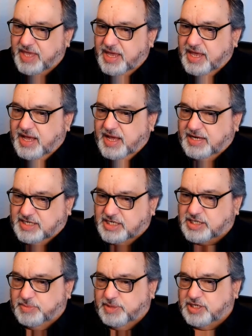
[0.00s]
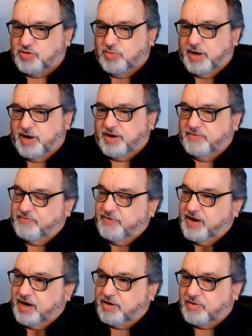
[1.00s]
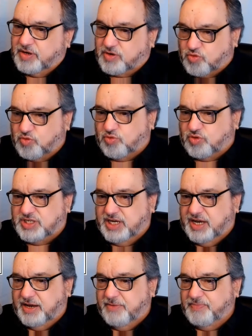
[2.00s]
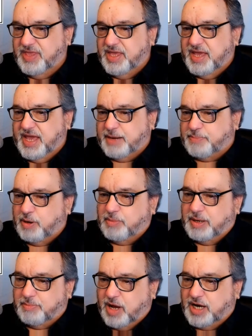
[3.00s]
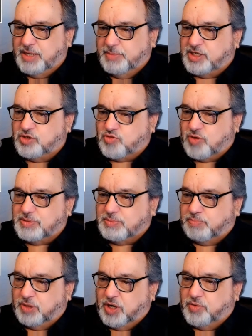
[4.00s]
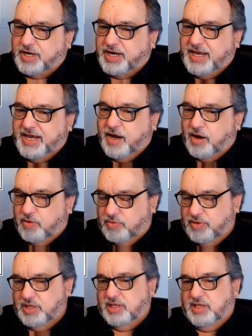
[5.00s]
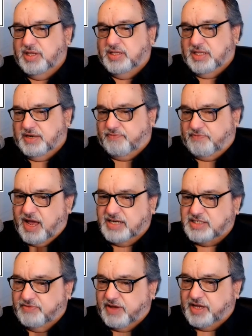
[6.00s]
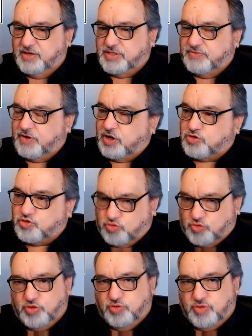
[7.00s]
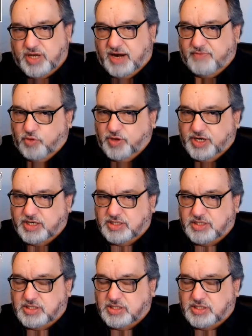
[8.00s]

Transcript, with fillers: a testament to American fear and cruelty, and a permanent monument to Trump's bloated ego that defies the values of all true Californians.